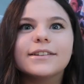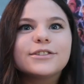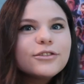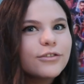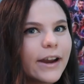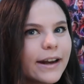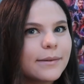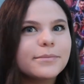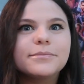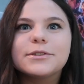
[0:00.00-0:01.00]
that's great,
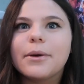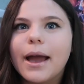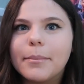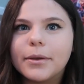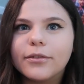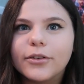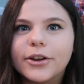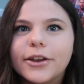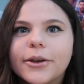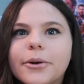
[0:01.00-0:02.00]
I'm so happy for
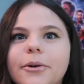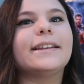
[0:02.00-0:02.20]
you.